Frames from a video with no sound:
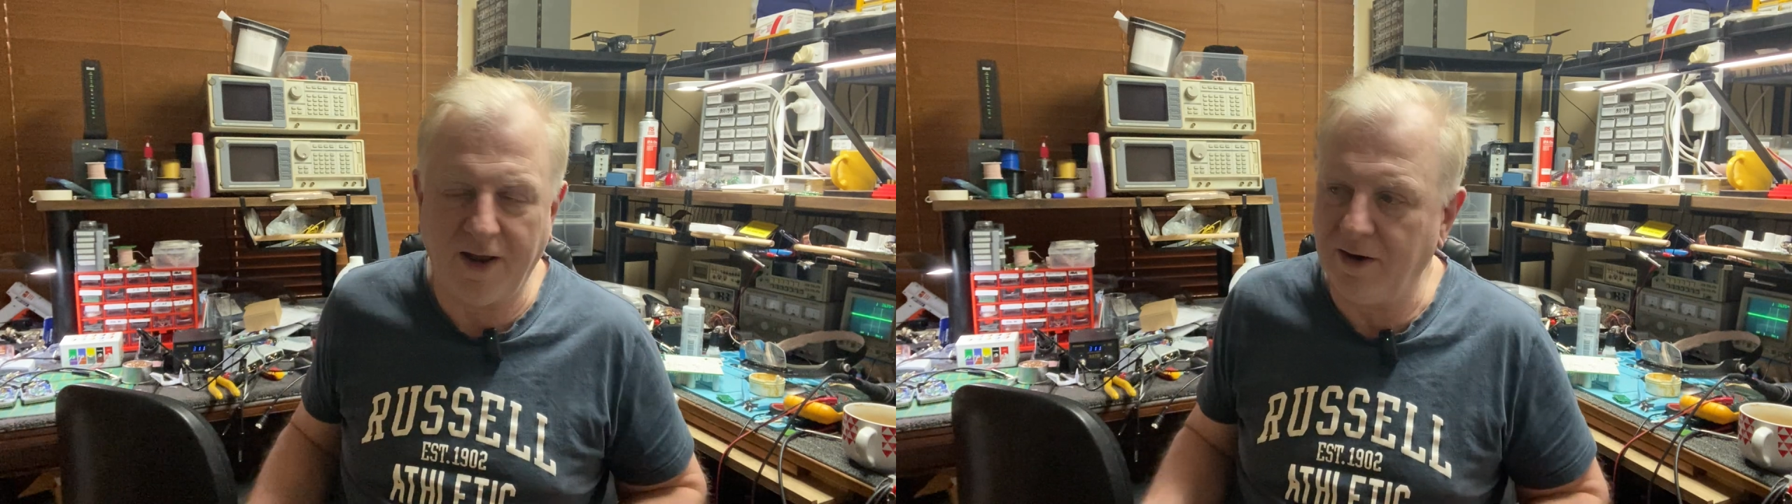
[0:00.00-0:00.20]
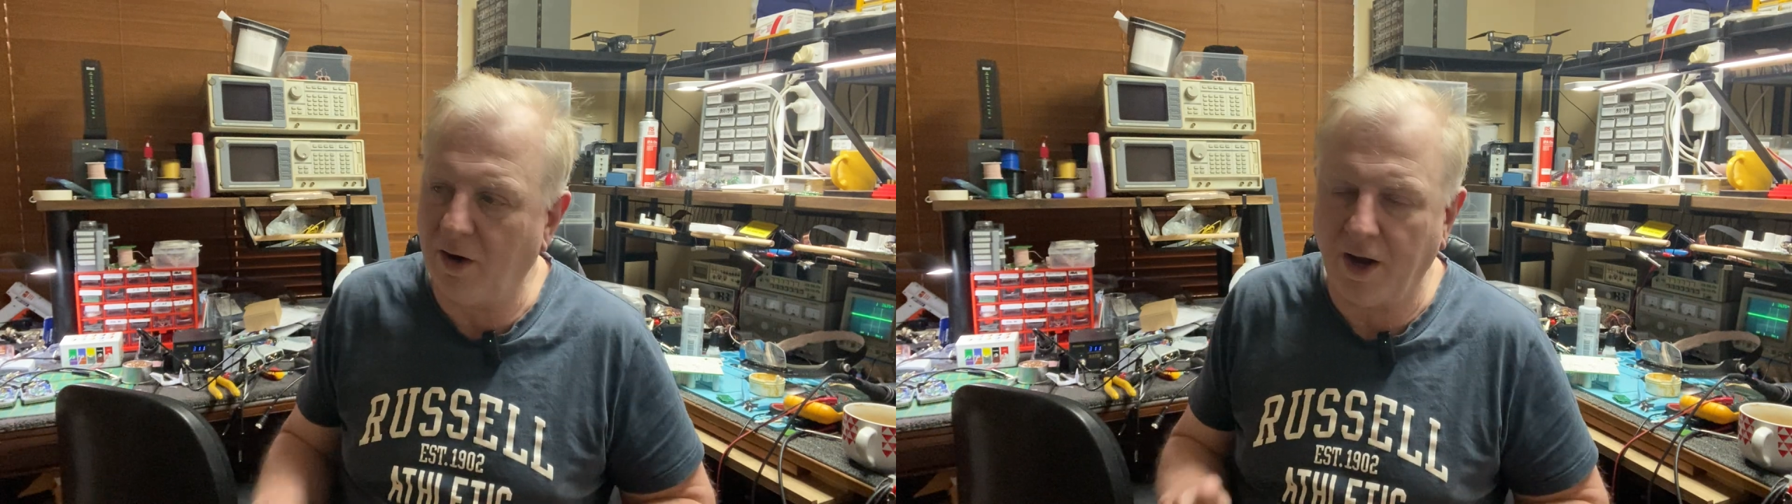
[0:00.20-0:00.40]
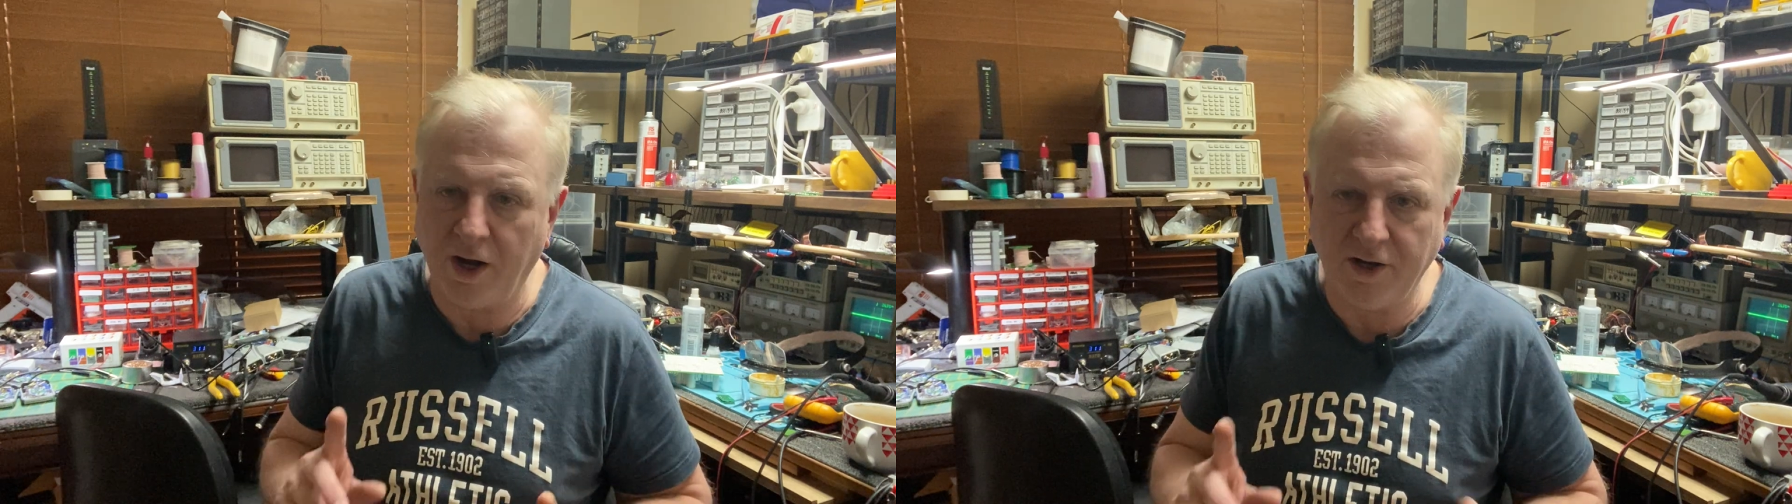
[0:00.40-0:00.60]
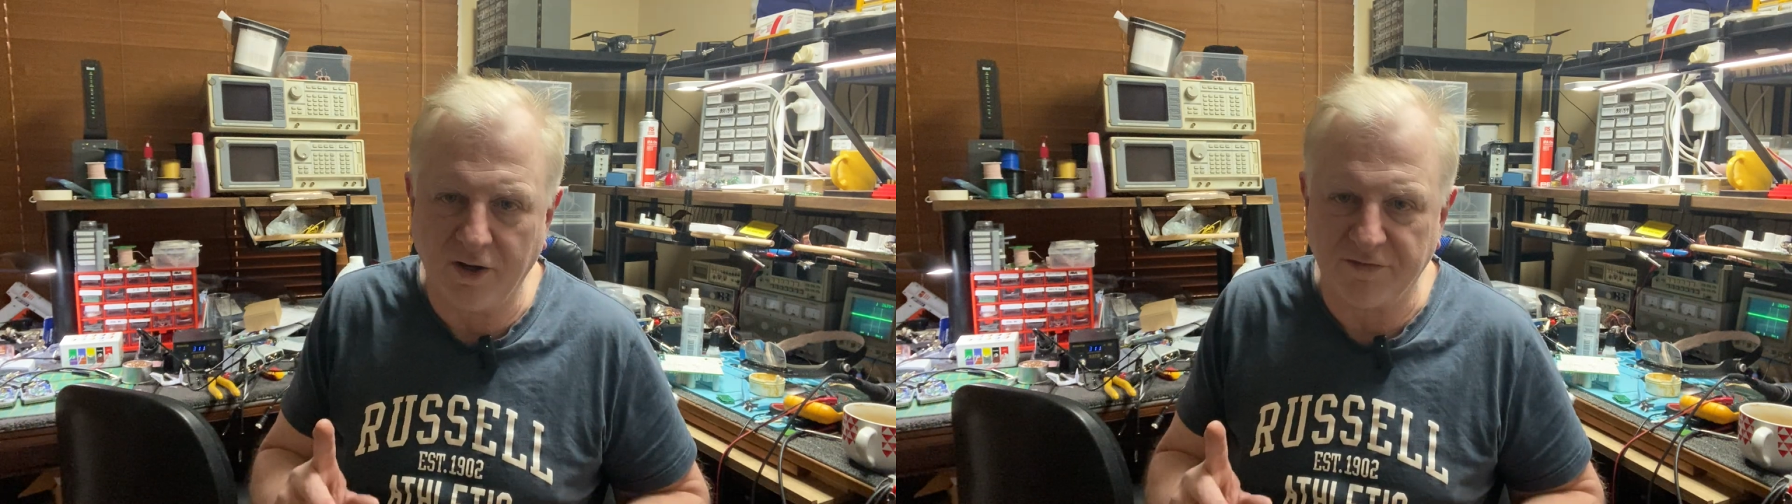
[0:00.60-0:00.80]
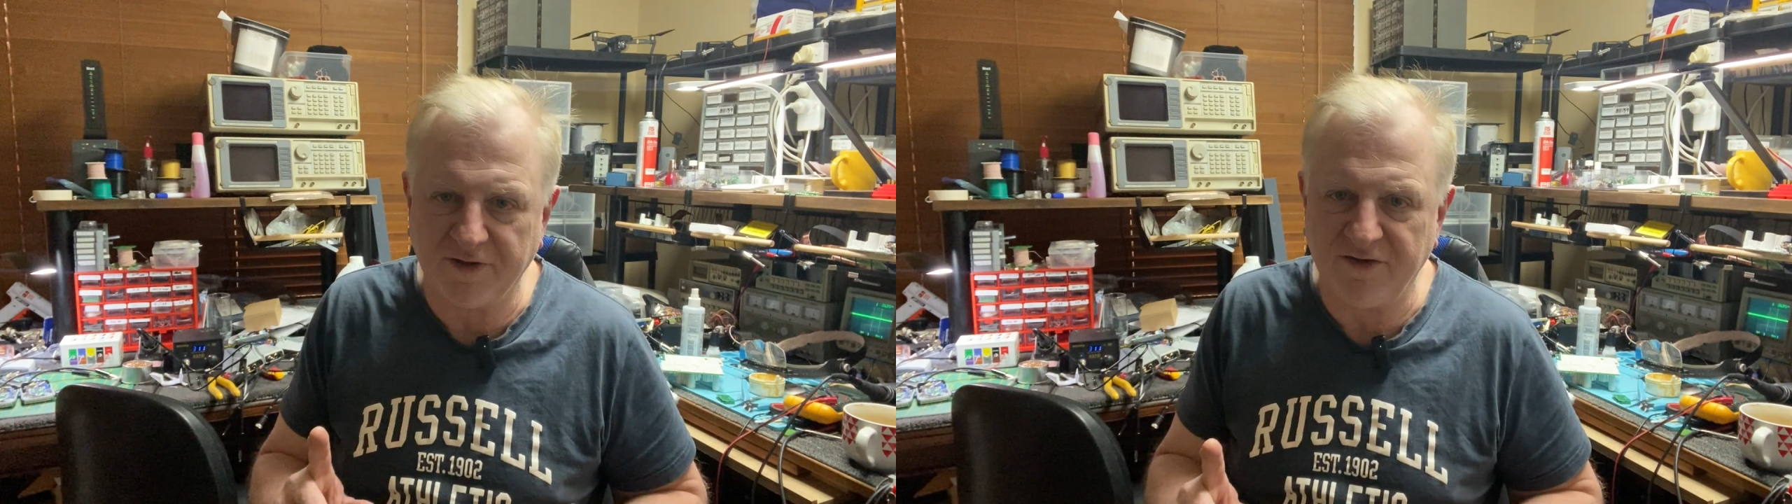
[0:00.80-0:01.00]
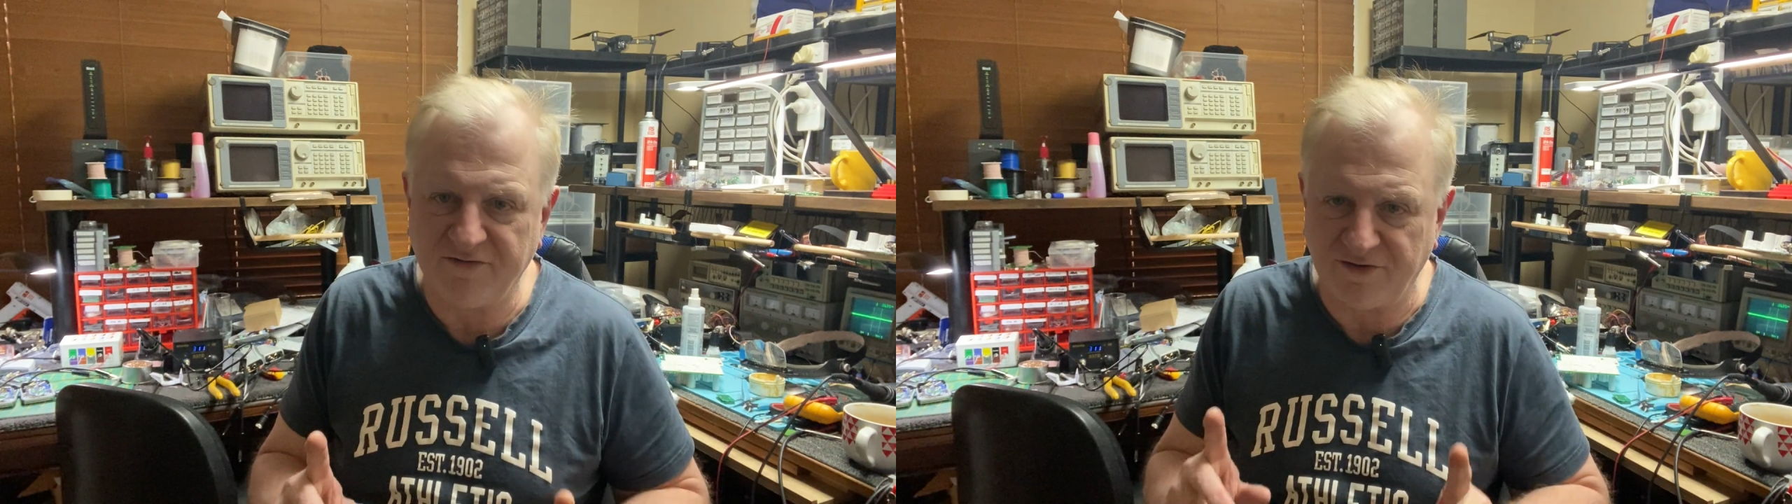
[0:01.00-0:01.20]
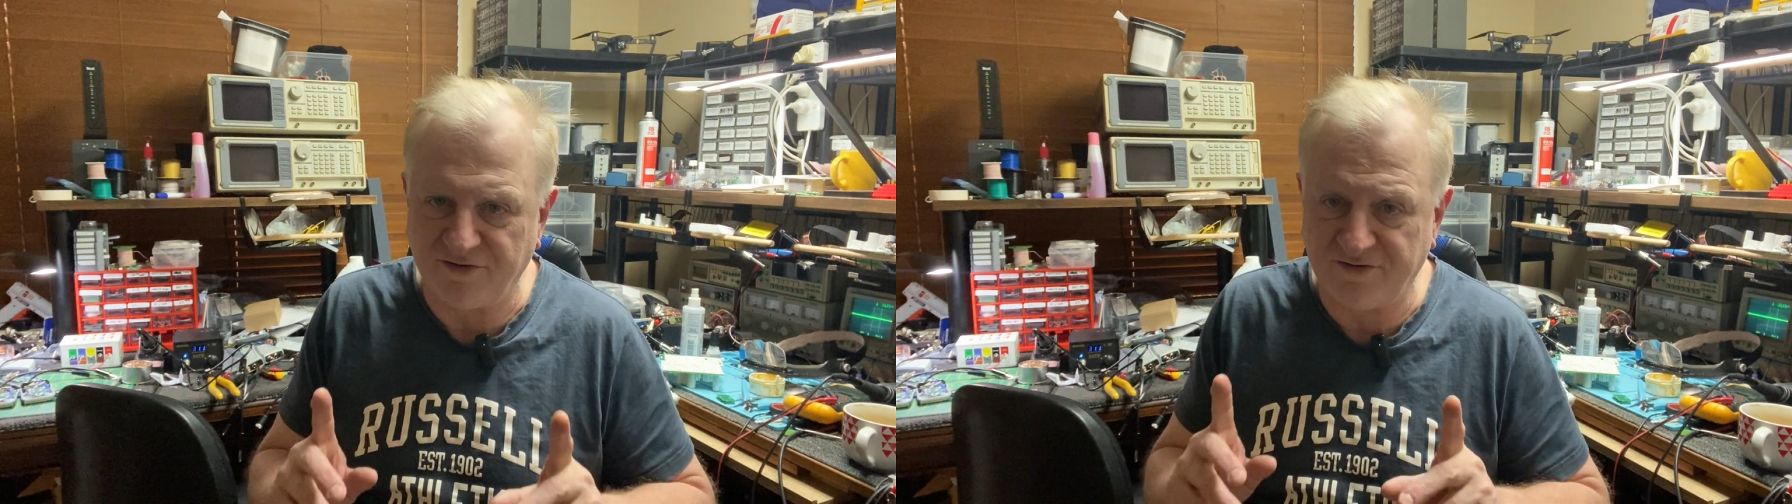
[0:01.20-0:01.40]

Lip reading: And I only got these